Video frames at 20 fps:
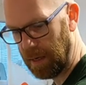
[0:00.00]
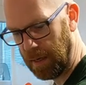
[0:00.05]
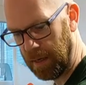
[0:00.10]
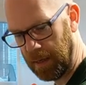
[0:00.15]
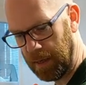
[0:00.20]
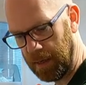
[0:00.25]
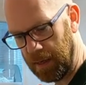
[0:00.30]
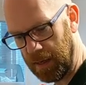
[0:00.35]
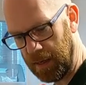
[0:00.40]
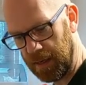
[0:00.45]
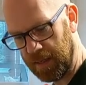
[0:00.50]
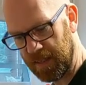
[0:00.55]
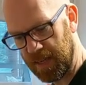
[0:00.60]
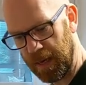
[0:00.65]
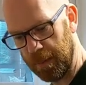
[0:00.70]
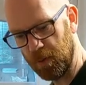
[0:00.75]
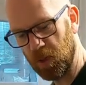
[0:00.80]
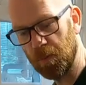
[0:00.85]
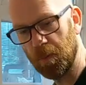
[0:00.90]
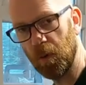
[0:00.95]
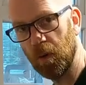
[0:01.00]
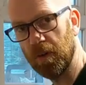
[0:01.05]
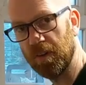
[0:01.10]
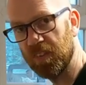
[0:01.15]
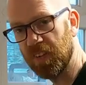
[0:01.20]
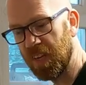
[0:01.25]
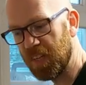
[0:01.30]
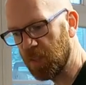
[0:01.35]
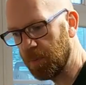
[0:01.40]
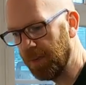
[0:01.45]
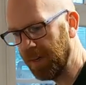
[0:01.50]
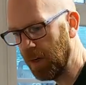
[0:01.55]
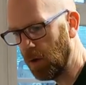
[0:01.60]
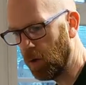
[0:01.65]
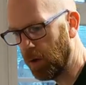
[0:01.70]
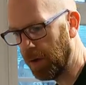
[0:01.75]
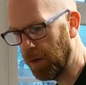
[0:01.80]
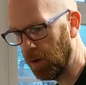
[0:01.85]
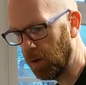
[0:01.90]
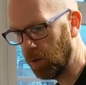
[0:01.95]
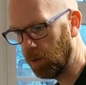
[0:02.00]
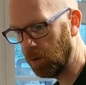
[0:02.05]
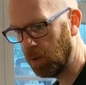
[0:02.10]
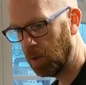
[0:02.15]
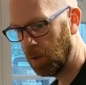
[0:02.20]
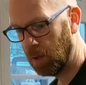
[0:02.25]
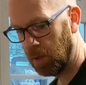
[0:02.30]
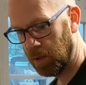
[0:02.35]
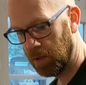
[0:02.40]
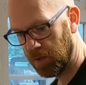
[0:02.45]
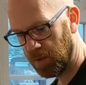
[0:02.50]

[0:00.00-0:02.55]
a tablespoon of sesame oil,